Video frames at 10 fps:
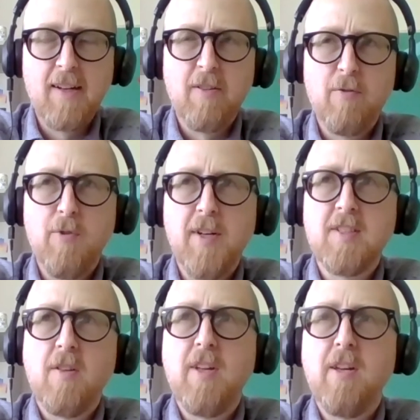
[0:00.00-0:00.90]
realize
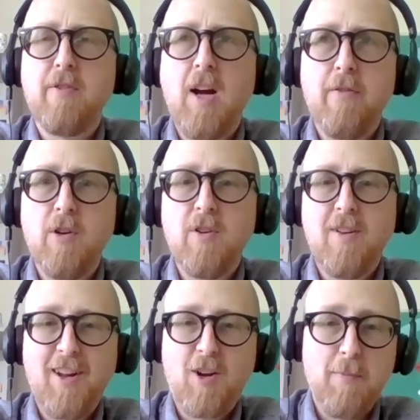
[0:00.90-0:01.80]
that they have covered
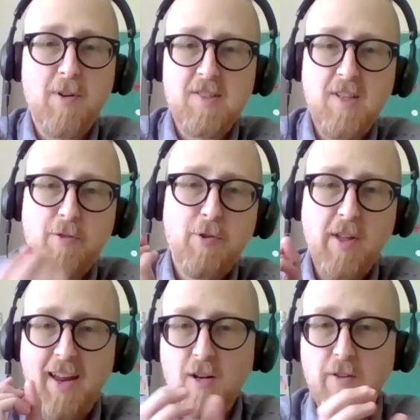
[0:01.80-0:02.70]
a competency through
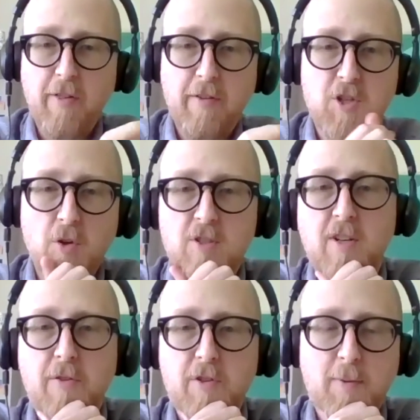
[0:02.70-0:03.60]
the angle that they've chosen
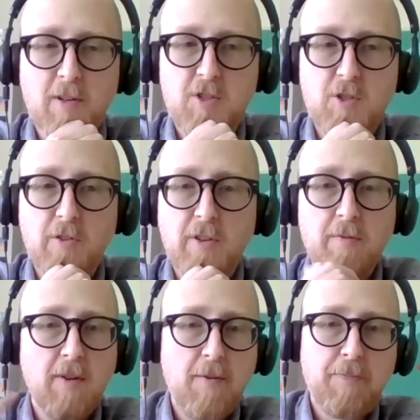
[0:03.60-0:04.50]
in a response journal,
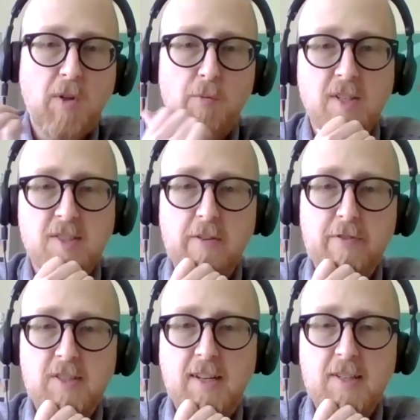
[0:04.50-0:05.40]
then we can
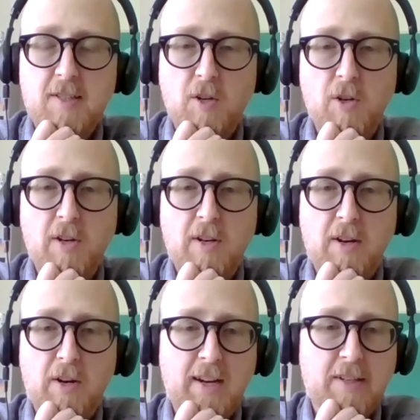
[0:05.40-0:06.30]
self-assess, or
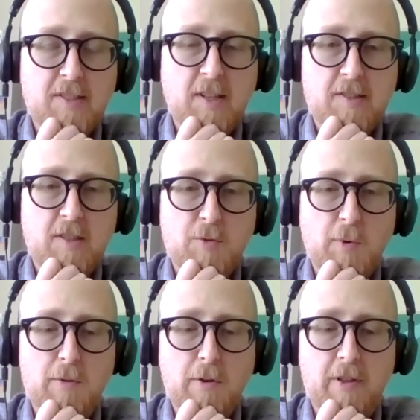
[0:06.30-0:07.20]
I can assess it as
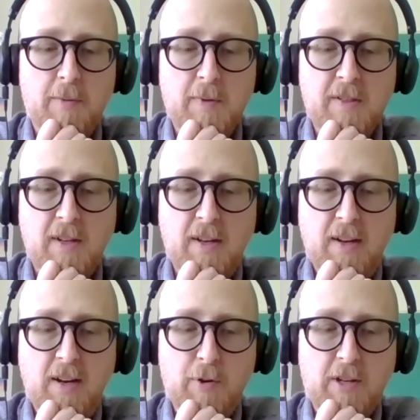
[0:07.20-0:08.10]
well with them, and
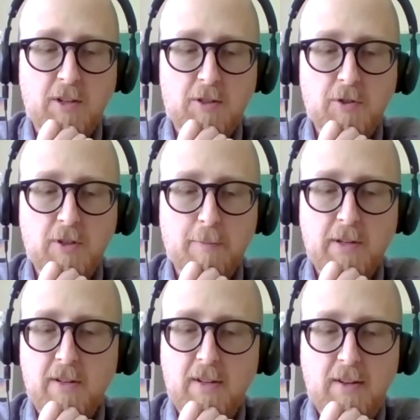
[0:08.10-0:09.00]
we can include it.
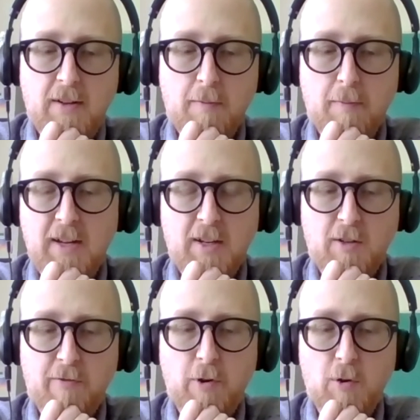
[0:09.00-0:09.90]
But
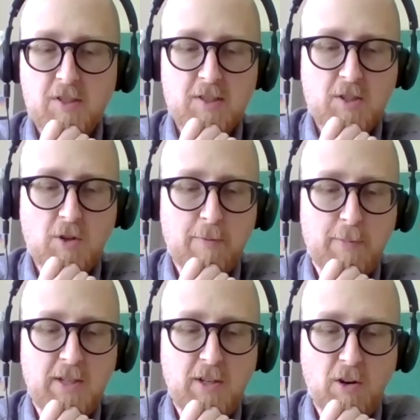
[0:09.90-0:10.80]
my focus is going to
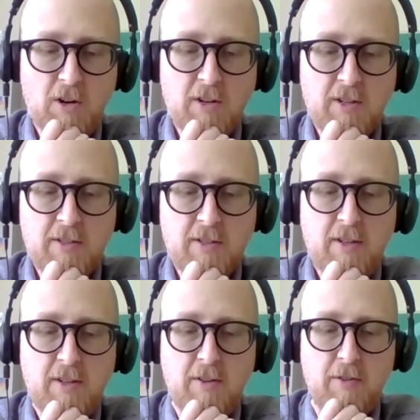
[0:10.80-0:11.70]
be on
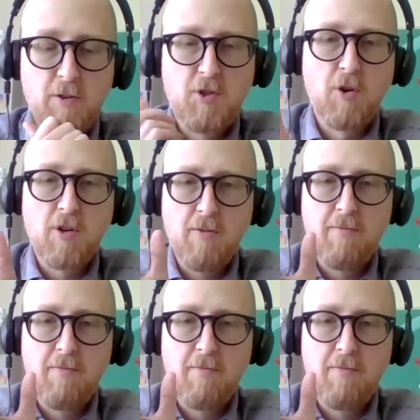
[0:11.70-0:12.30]
those core